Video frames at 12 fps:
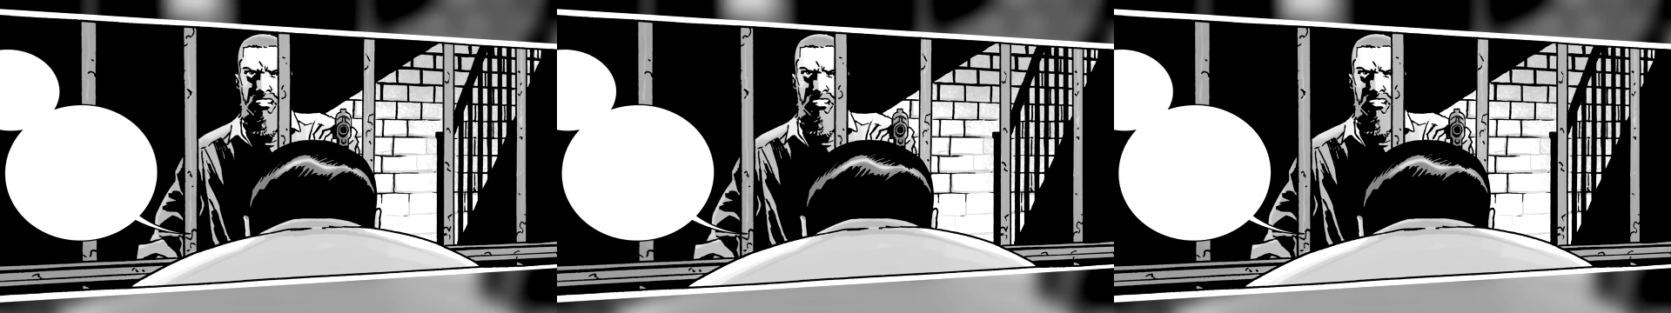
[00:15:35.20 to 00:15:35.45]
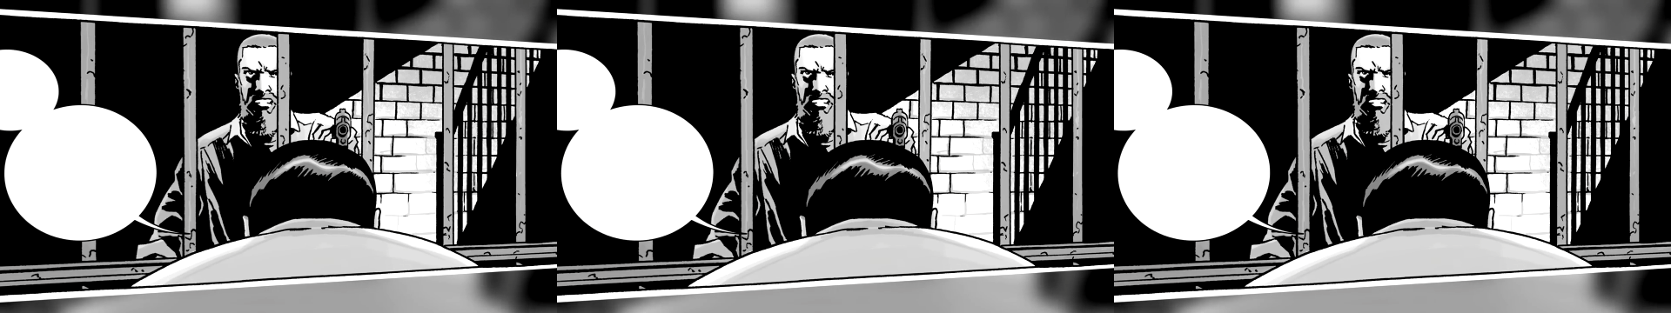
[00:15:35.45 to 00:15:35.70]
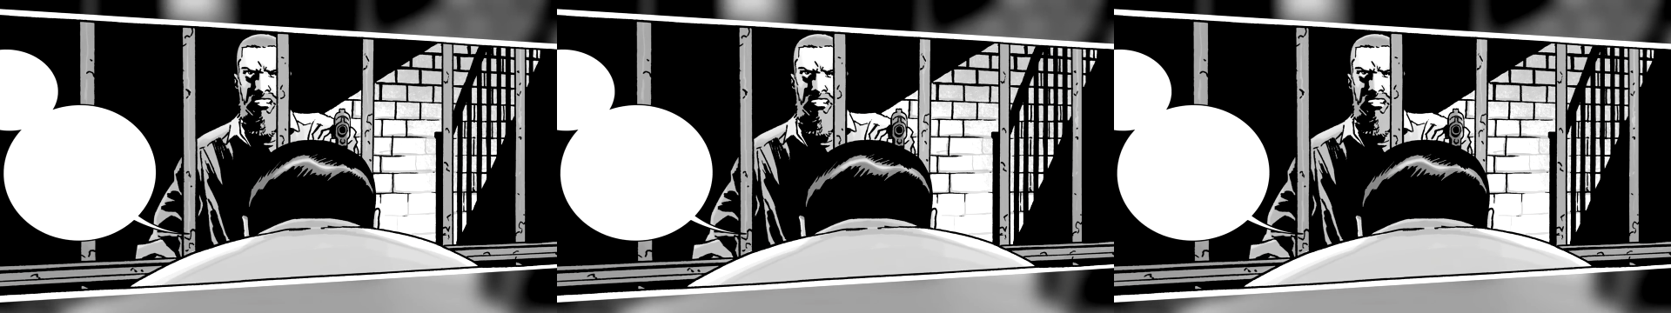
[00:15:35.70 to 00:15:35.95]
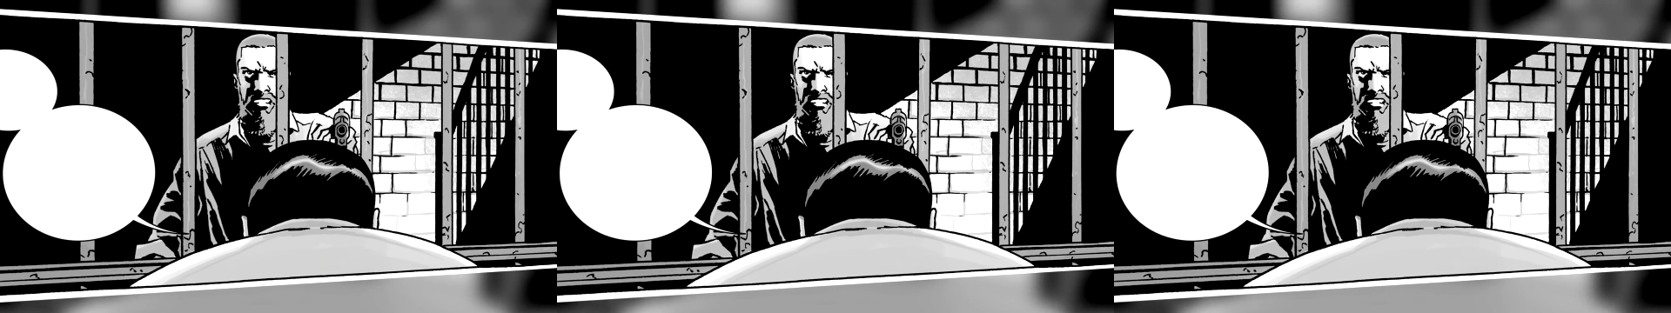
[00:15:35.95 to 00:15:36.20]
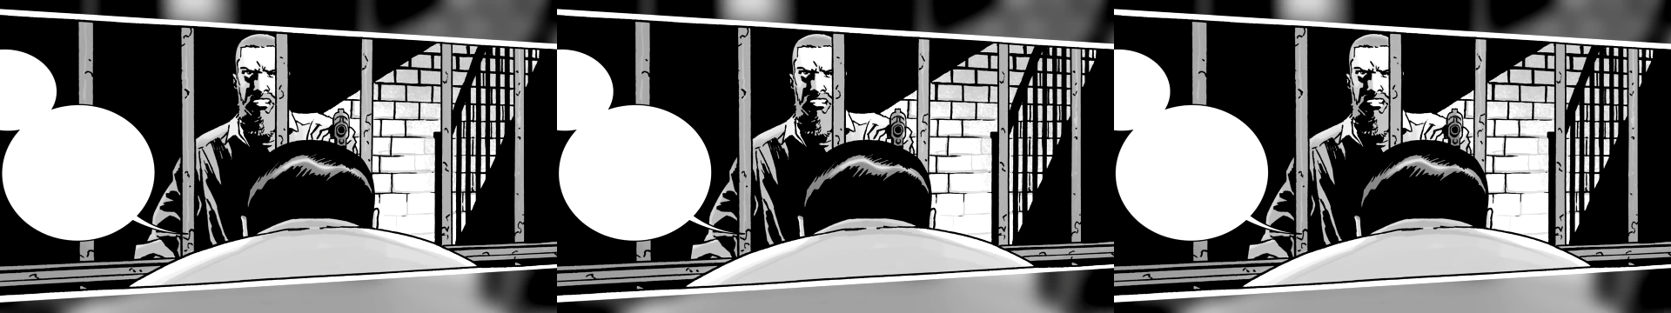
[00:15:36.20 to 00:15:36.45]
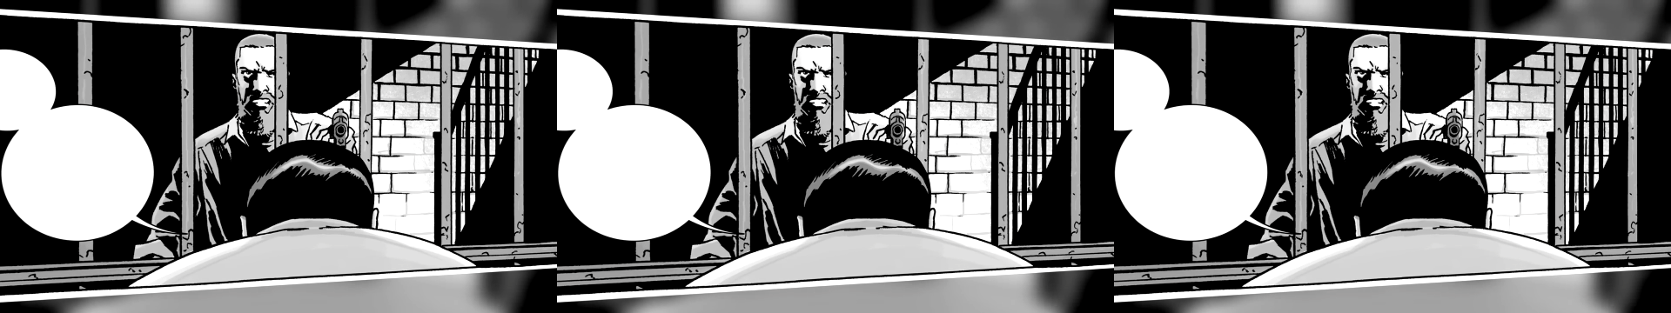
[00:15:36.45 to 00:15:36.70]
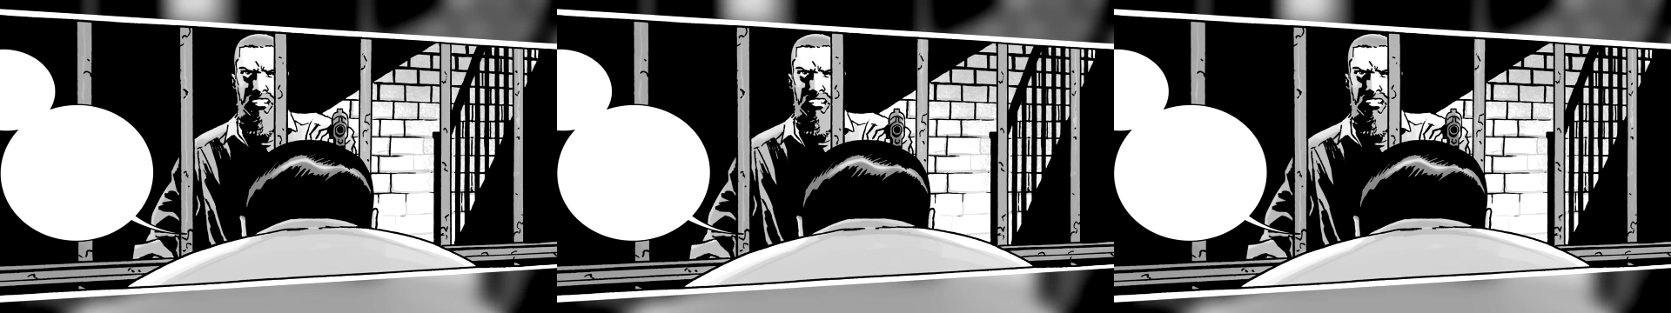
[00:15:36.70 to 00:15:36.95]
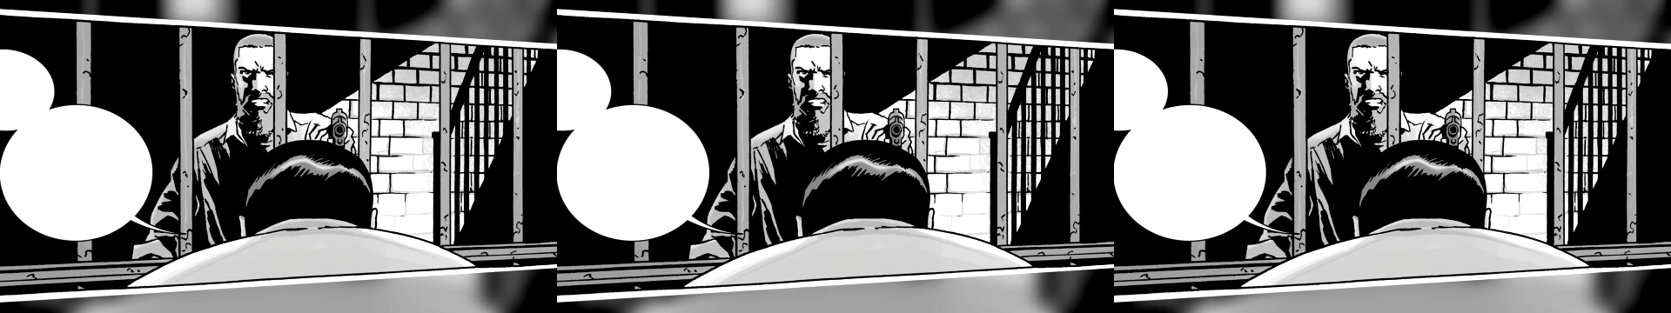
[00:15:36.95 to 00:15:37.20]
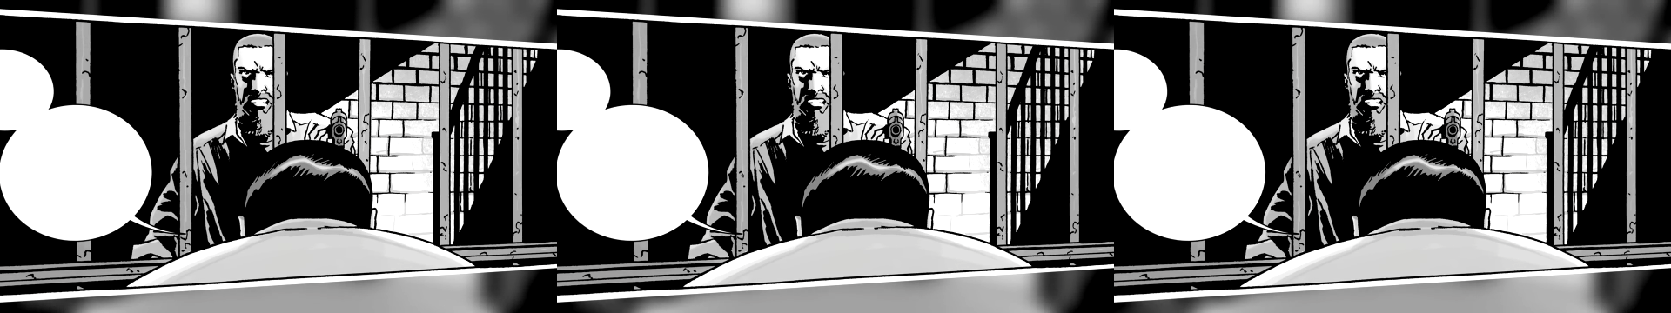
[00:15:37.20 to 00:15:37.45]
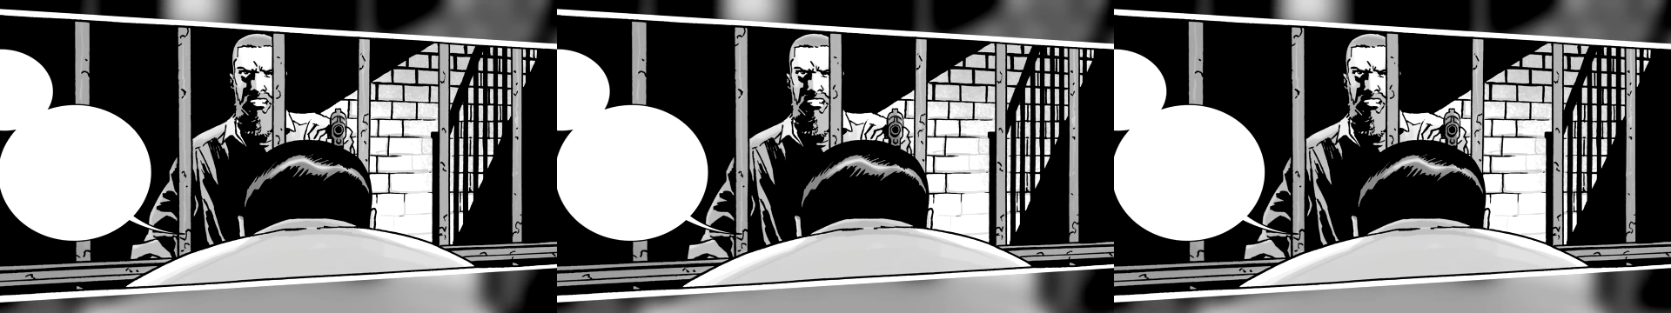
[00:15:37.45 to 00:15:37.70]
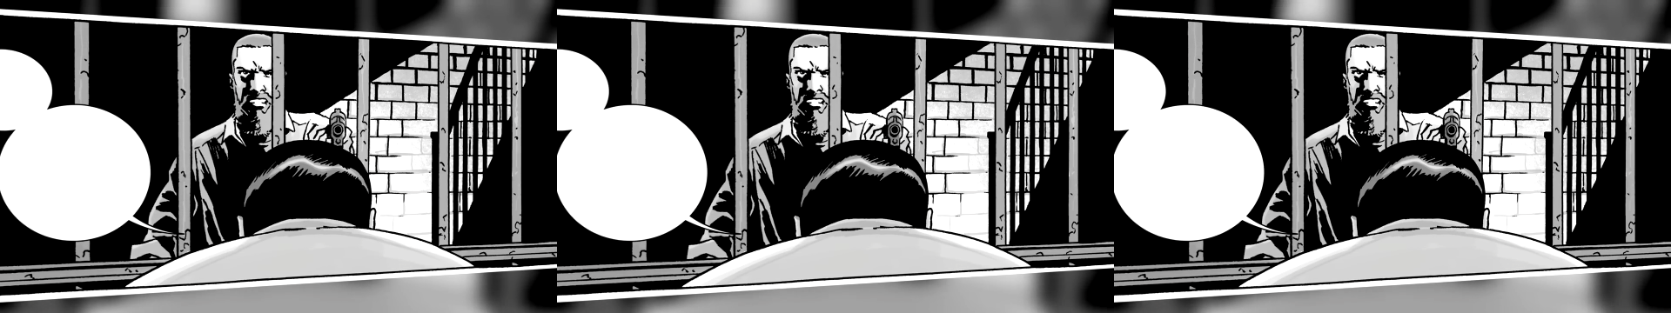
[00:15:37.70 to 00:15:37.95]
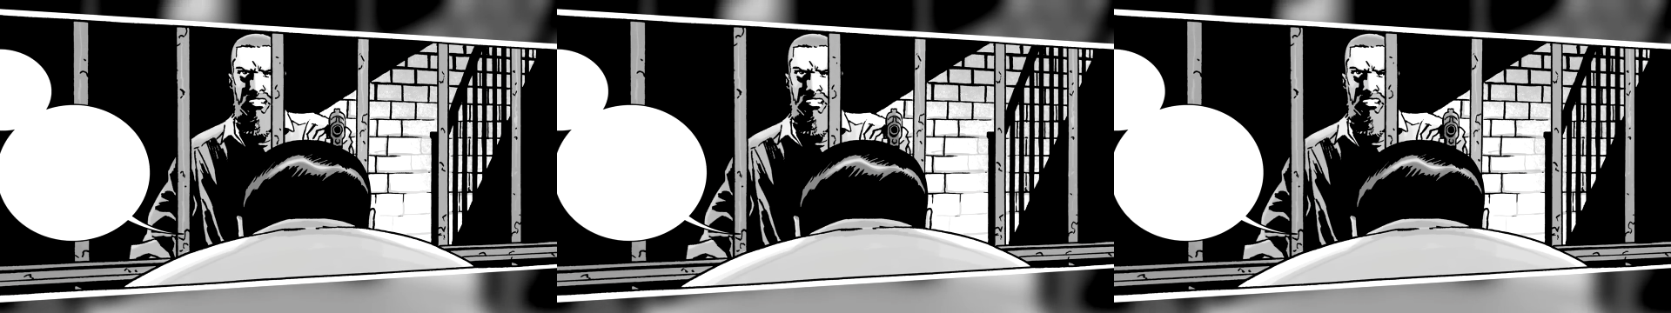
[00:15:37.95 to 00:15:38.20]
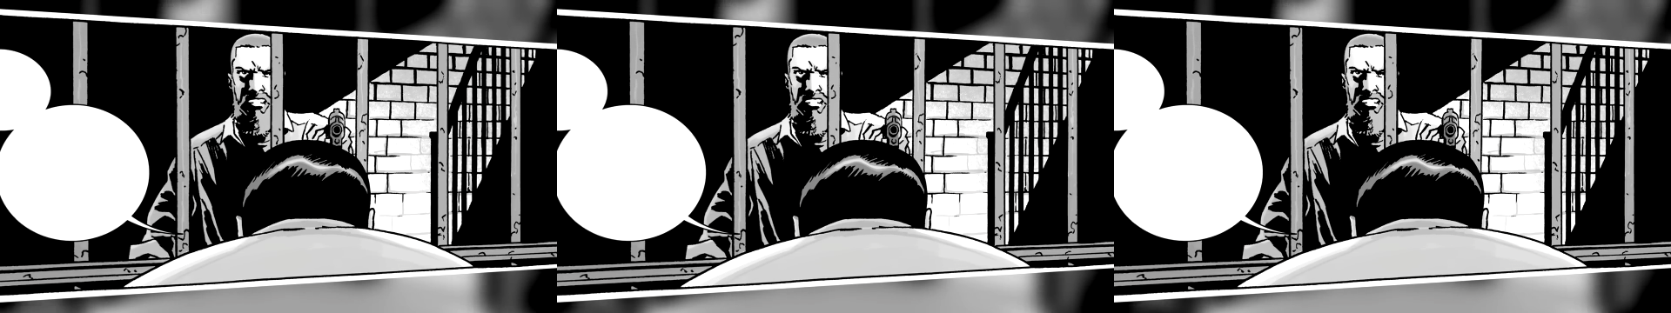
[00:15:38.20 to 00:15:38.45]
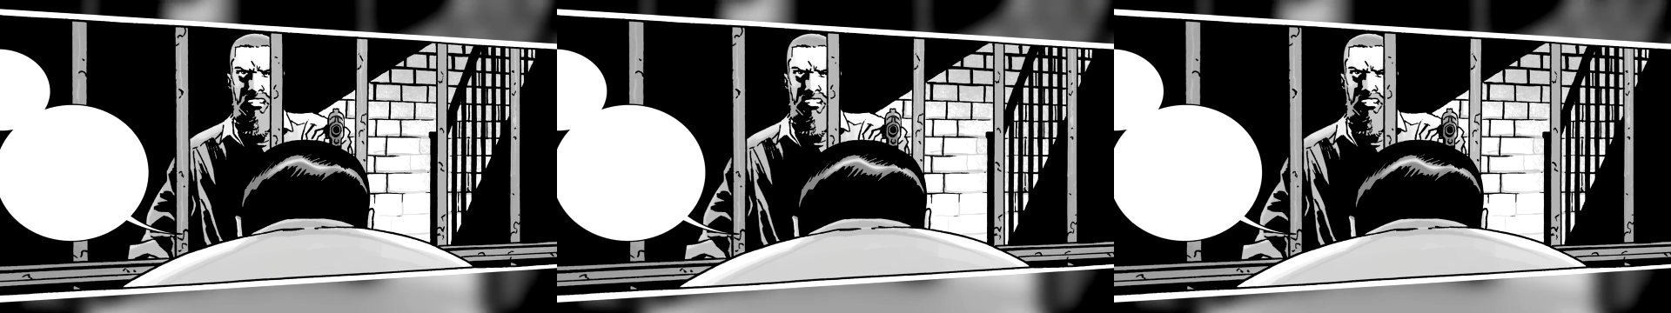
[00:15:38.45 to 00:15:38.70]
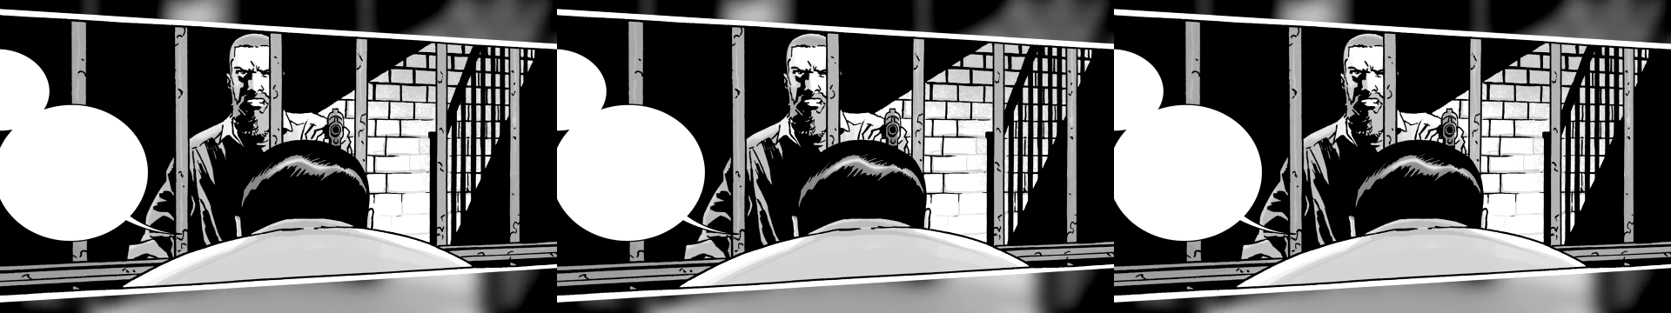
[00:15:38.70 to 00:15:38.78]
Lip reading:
Nobody's mouth can be seen.